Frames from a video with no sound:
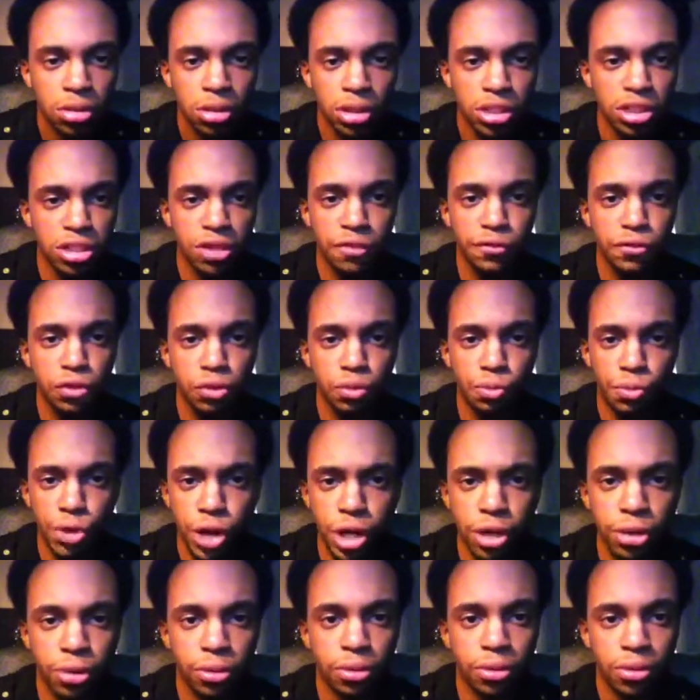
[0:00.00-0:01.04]
That stuff is
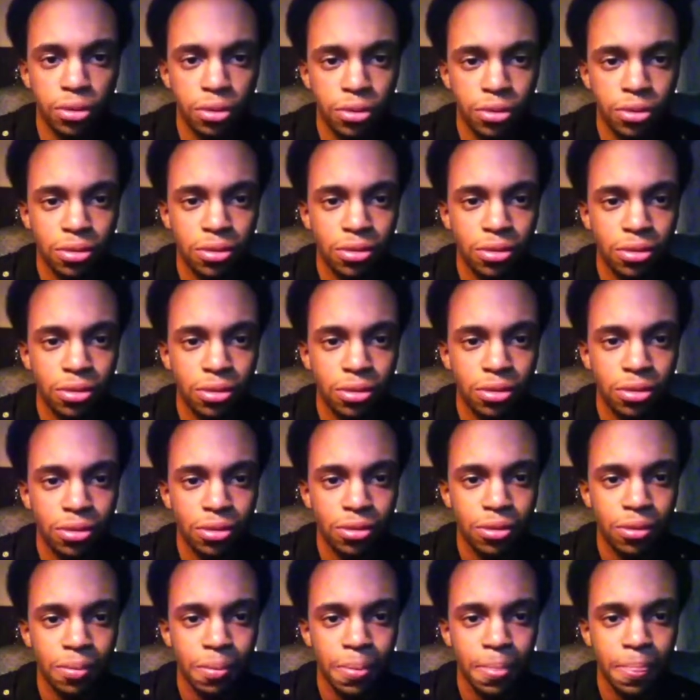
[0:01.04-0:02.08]
real.
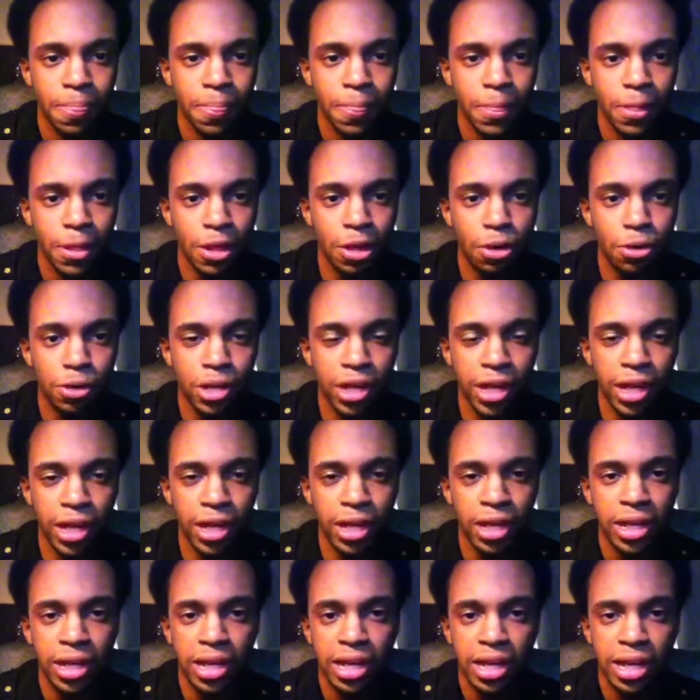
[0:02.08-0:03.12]

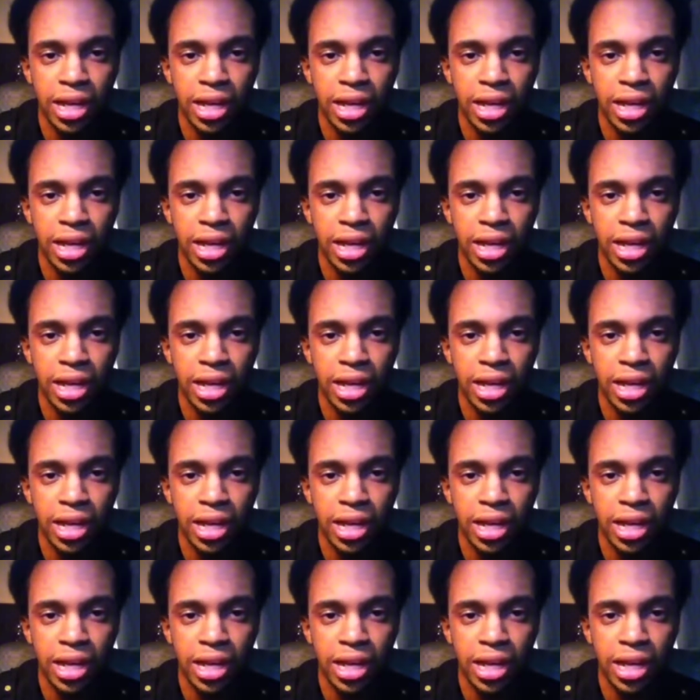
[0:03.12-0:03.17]
Okay?